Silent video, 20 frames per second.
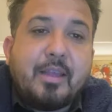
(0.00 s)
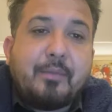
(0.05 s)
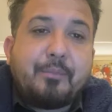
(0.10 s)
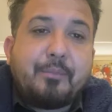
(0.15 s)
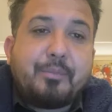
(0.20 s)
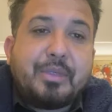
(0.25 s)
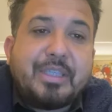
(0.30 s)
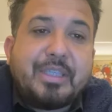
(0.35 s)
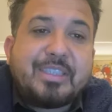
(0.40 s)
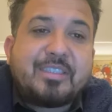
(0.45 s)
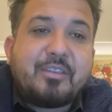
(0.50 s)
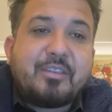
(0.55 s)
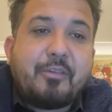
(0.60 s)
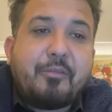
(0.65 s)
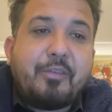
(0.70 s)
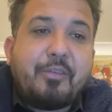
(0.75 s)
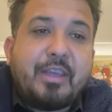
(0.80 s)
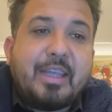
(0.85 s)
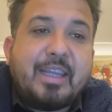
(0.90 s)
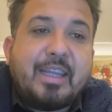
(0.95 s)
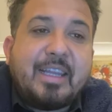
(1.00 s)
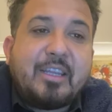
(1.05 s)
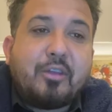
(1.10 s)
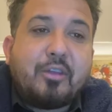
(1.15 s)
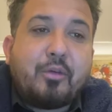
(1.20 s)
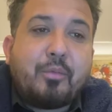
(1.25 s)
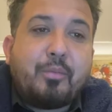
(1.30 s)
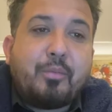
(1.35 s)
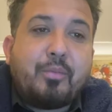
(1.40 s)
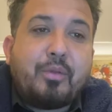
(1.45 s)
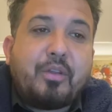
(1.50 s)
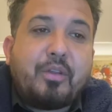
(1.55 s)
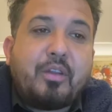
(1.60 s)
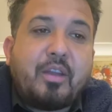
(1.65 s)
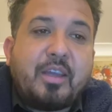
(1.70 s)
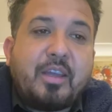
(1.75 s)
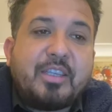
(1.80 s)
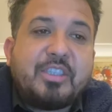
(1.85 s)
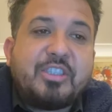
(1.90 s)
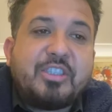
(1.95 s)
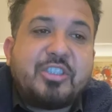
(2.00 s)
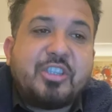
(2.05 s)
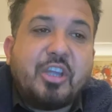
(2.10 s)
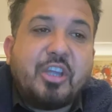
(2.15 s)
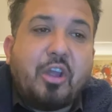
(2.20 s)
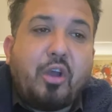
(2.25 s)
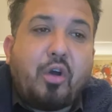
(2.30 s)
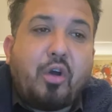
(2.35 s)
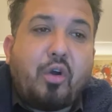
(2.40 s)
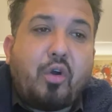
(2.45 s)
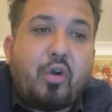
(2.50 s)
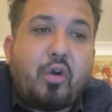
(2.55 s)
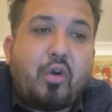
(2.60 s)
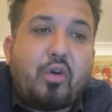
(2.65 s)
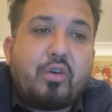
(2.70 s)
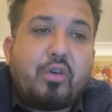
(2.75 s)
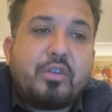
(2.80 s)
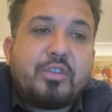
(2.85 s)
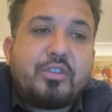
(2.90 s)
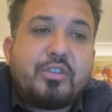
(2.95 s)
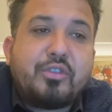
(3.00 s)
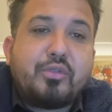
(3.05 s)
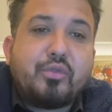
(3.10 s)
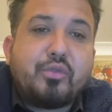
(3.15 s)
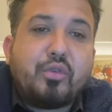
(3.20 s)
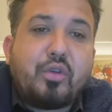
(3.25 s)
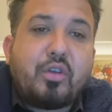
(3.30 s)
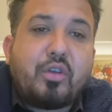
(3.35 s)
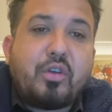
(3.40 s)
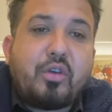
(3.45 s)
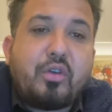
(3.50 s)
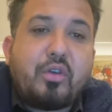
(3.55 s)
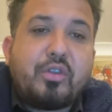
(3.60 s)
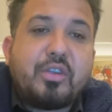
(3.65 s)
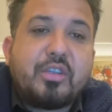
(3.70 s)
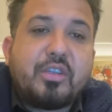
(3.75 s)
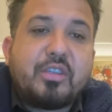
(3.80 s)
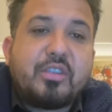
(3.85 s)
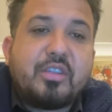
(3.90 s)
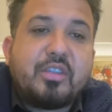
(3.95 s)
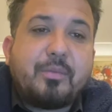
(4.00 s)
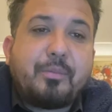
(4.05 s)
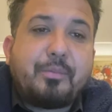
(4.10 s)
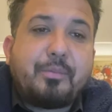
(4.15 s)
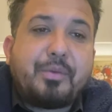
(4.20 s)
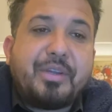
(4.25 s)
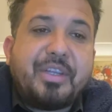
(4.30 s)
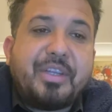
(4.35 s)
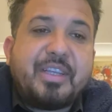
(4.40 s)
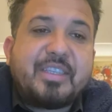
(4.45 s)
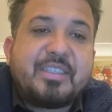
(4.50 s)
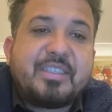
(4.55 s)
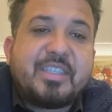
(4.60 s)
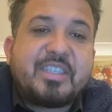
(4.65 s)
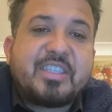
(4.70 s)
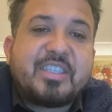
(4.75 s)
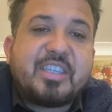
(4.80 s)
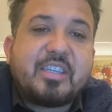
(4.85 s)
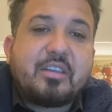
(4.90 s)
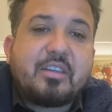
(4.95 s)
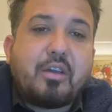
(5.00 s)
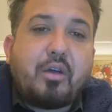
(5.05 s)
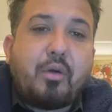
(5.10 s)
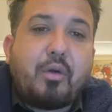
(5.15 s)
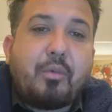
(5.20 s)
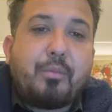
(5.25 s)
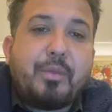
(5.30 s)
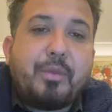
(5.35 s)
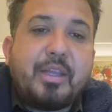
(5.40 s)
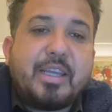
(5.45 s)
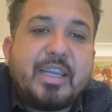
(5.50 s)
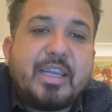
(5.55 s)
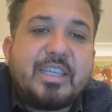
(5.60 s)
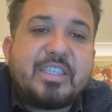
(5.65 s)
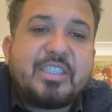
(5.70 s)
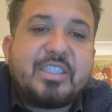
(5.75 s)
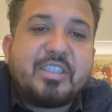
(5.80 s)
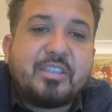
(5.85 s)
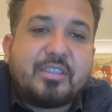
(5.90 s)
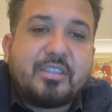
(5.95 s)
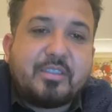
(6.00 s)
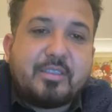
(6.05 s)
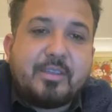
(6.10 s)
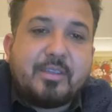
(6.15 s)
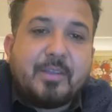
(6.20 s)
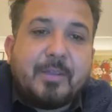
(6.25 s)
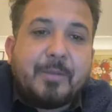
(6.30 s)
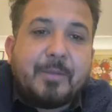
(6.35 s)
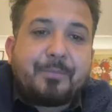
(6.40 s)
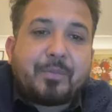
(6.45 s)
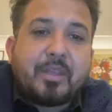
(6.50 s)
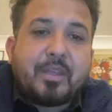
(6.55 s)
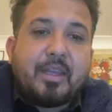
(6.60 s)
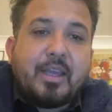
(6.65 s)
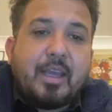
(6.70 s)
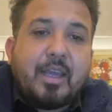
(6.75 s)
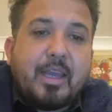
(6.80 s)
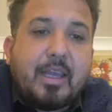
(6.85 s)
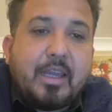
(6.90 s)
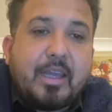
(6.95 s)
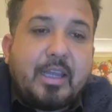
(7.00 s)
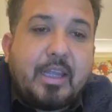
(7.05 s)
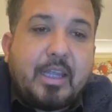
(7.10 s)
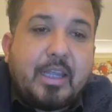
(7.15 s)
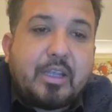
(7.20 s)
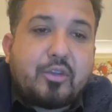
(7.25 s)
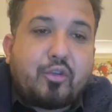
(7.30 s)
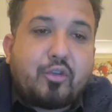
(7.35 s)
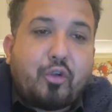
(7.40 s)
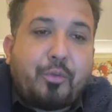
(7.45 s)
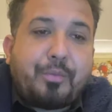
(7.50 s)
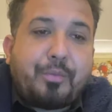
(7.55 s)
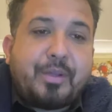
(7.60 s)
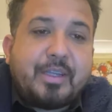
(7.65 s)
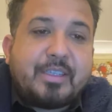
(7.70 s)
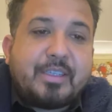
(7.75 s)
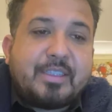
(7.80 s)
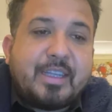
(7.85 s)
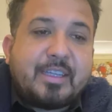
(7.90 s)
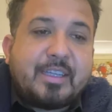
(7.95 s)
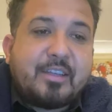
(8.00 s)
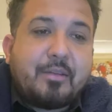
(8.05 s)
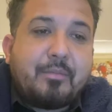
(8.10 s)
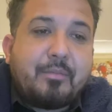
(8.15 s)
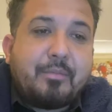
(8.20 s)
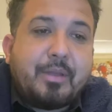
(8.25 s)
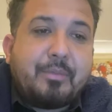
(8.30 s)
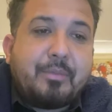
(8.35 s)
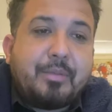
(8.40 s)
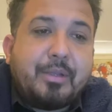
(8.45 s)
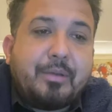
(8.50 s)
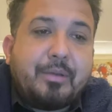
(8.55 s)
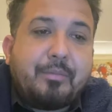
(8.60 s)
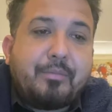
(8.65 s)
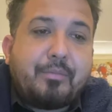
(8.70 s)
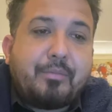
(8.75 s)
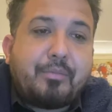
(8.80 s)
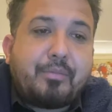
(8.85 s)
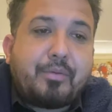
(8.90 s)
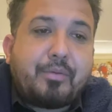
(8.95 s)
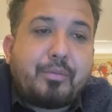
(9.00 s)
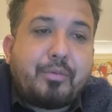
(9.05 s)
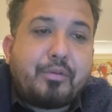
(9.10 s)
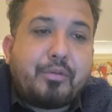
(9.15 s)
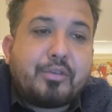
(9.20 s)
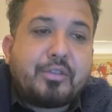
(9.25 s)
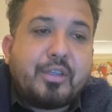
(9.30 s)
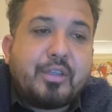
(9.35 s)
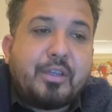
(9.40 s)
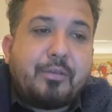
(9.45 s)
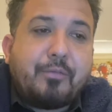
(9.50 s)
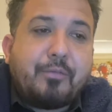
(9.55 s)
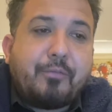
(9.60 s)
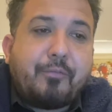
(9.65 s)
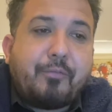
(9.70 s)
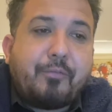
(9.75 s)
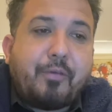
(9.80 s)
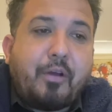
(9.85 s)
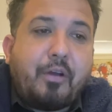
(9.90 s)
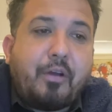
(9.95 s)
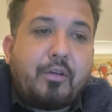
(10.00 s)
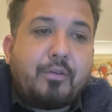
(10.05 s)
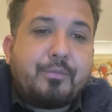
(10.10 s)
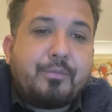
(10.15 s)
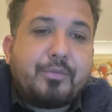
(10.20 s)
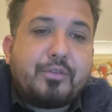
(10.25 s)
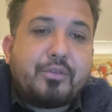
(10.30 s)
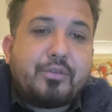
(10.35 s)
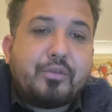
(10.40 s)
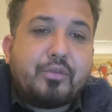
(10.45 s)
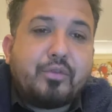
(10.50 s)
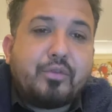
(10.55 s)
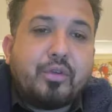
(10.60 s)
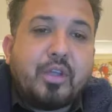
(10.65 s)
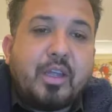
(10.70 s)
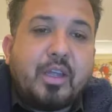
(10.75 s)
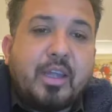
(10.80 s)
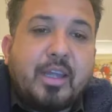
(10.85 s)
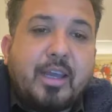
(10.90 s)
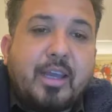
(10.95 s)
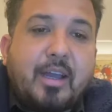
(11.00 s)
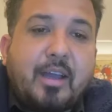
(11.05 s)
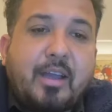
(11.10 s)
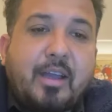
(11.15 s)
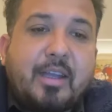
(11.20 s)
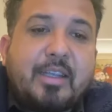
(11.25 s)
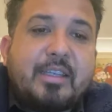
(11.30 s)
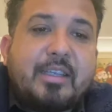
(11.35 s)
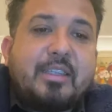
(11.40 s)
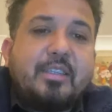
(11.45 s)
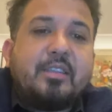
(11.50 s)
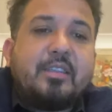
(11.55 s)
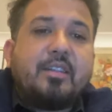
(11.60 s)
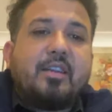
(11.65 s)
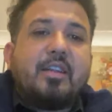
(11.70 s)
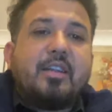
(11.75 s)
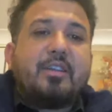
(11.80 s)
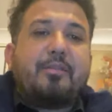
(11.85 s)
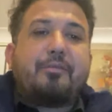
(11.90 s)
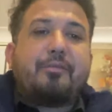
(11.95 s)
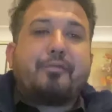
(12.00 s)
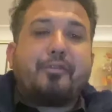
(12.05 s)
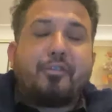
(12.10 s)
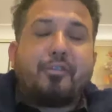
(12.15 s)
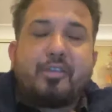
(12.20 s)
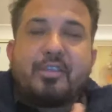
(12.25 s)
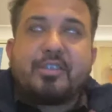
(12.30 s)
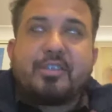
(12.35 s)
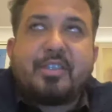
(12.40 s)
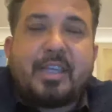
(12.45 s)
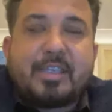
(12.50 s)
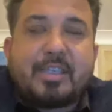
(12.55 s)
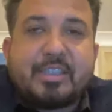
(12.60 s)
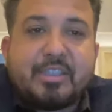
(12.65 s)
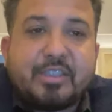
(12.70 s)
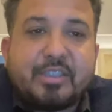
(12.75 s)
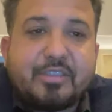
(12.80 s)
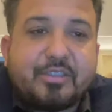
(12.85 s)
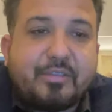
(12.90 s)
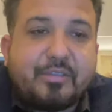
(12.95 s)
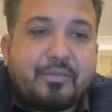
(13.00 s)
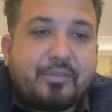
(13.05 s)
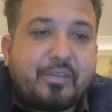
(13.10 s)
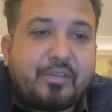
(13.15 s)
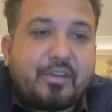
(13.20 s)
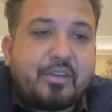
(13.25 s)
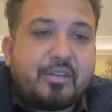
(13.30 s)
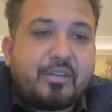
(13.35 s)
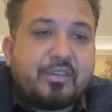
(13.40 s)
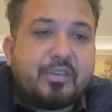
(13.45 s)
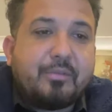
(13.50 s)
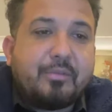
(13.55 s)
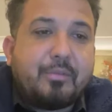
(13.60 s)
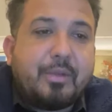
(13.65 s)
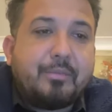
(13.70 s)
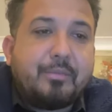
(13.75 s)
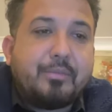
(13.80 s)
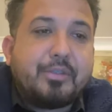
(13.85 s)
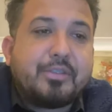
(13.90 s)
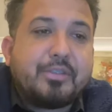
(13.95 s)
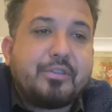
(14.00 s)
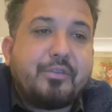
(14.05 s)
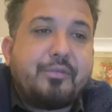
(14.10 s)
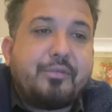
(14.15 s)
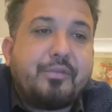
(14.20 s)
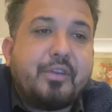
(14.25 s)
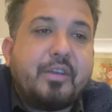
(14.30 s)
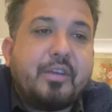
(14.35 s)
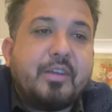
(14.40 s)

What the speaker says: pierced the veil and obliged Hon to honor the pre-existing obligation. A corporate setup may be purposely formed to hide the nefarious actions for the members of